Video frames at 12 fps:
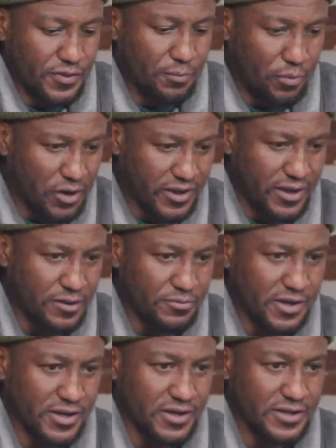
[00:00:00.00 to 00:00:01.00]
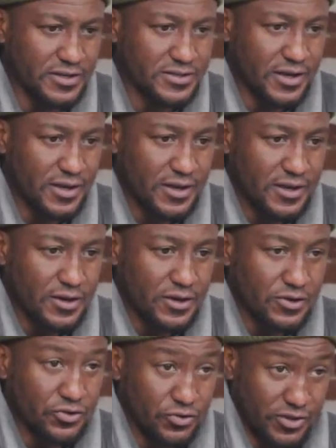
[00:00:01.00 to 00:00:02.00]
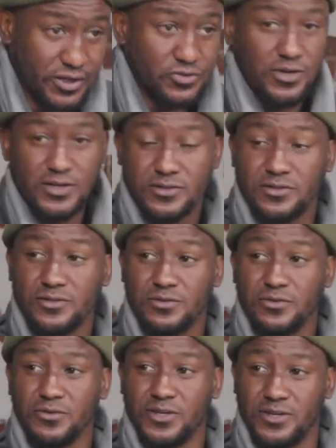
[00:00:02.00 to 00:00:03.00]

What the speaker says: The bok game is you kick to us, we